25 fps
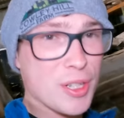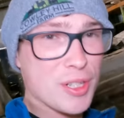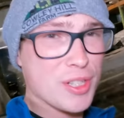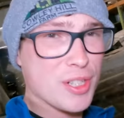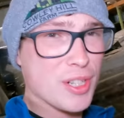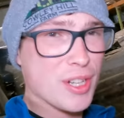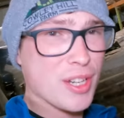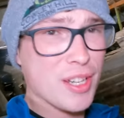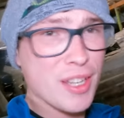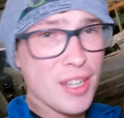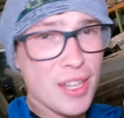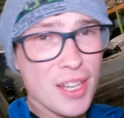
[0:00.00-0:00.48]

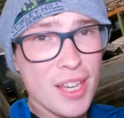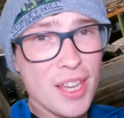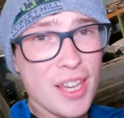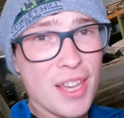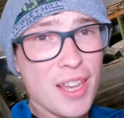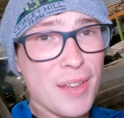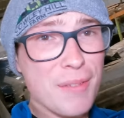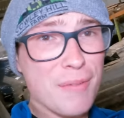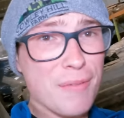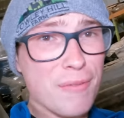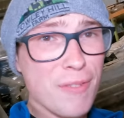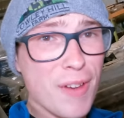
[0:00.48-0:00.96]
which
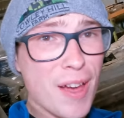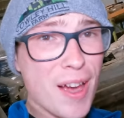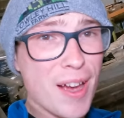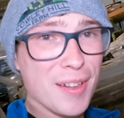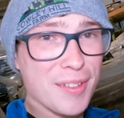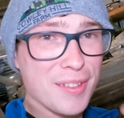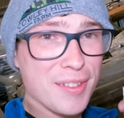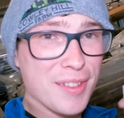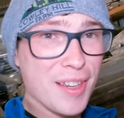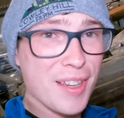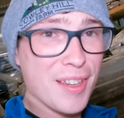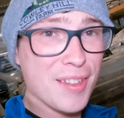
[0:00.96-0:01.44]
in
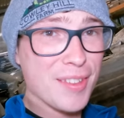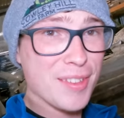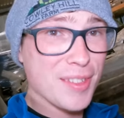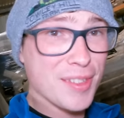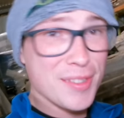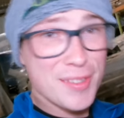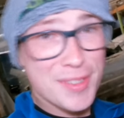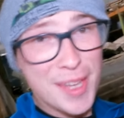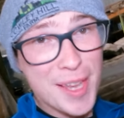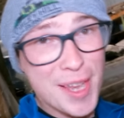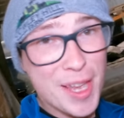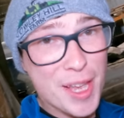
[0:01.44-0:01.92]
fact is
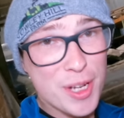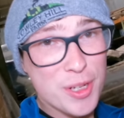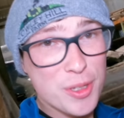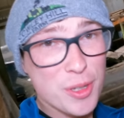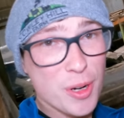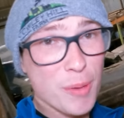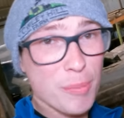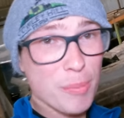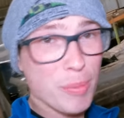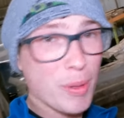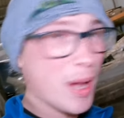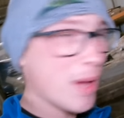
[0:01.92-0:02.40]
the
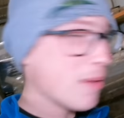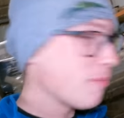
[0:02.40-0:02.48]
teardrop